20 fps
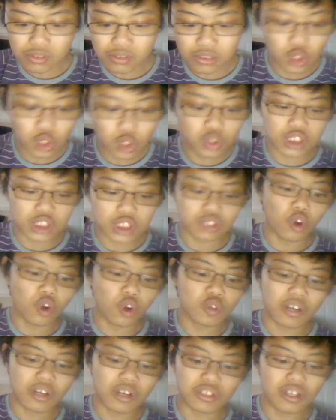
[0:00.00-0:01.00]

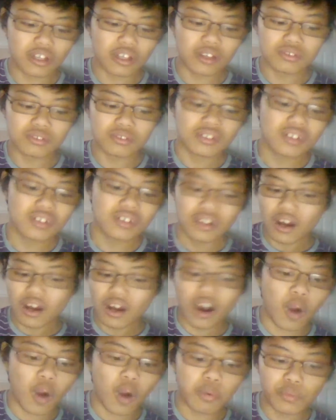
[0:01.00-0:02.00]
until a
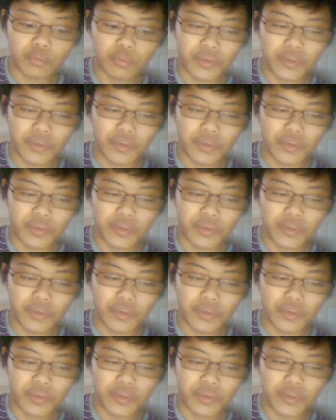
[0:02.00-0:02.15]
couple of